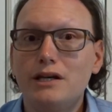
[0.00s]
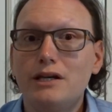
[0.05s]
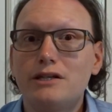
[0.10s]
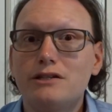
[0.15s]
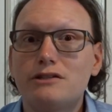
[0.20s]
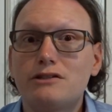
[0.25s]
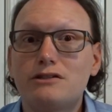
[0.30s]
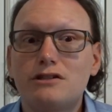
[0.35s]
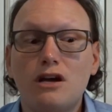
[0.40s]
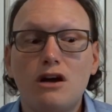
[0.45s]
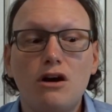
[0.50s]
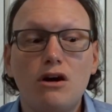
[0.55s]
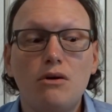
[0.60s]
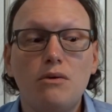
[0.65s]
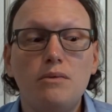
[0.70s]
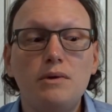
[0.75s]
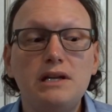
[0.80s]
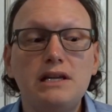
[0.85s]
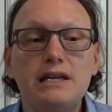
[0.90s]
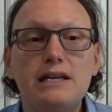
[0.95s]
So
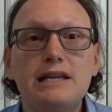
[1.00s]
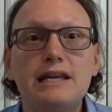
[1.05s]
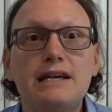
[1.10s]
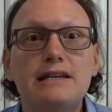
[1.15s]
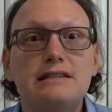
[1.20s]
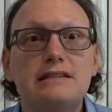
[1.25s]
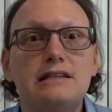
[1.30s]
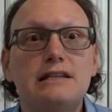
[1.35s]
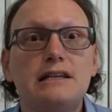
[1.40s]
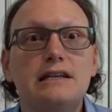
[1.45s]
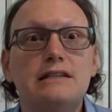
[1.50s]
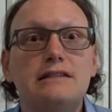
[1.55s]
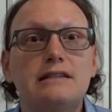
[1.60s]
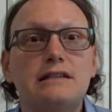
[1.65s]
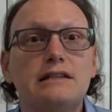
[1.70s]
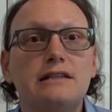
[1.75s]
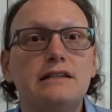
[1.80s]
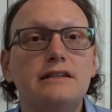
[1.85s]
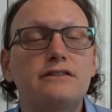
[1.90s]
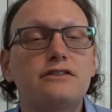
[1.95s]
we can guess that it's
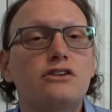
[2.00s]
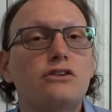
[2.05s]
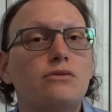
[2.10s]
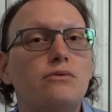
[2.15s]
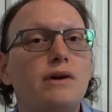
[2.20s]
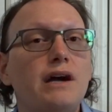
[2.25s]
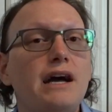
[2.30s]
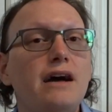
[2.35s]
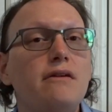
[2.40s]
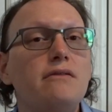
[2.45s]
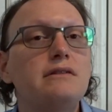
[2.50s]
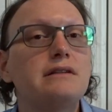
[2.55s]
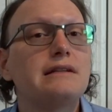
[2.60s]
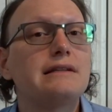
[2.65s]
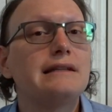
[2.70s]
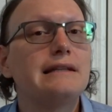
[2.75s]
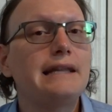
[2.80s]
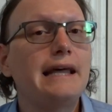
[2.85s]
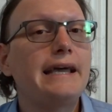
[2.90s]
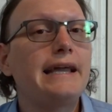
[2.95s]
at least around
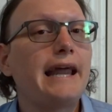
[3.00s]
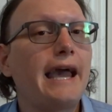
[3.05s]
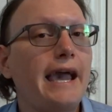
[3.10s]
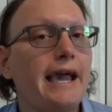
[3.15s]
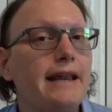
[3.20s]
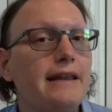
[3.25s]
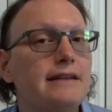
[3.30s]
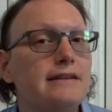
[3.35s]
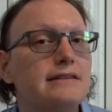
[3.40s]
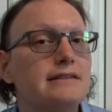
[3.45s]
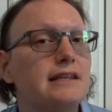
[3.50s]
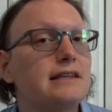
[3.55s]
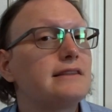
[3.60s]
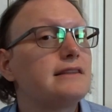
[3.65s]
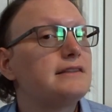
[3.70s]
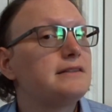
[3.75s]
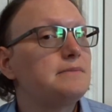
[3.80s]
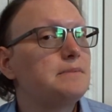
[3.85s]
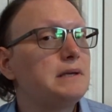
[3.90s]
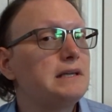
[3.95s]
the late 80s that
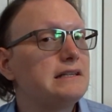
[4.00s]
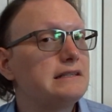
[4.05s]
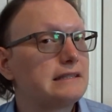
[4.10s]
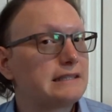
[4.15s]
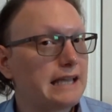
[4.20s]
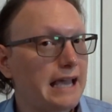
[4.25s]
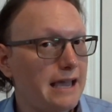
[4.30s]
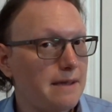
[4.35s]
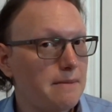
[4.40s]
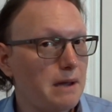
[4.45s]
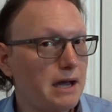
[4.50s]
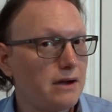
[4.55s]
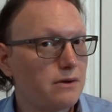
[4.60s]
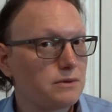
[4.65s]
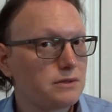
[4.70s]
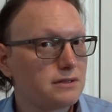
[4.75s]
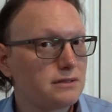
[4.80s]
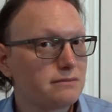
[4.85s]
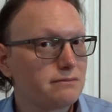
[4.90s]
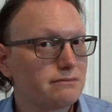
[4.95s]
this piece came
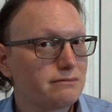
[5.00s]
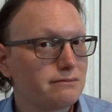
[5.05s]
out.